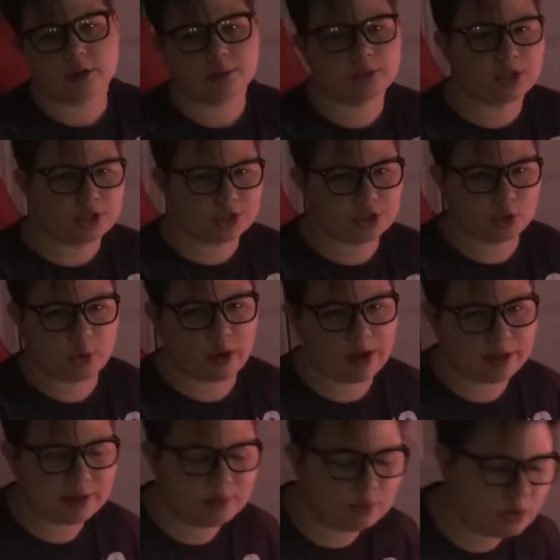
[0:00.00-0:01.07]
I'm not sure why I
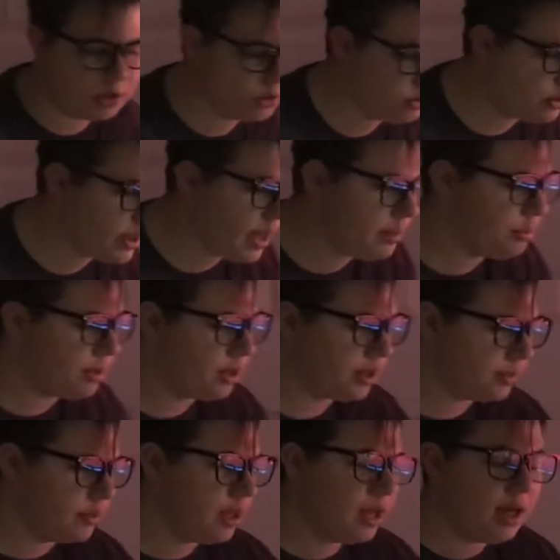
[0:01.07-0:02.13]
didn't want to do that, but
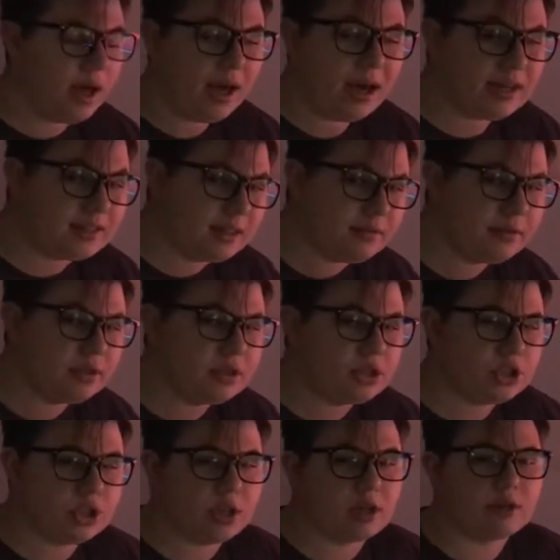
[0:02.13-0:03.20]
I definitely
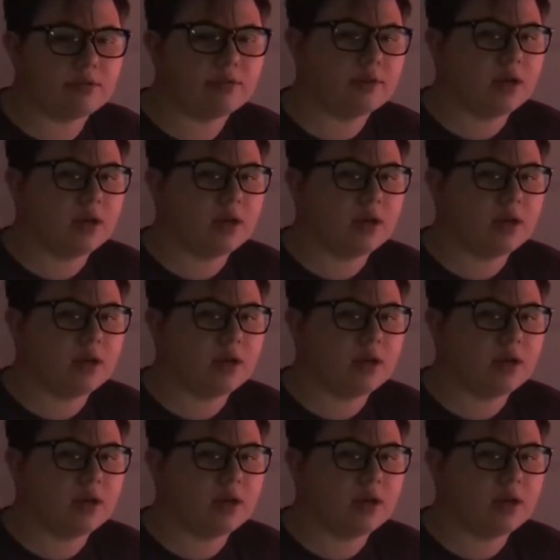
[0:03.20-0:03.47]
should have.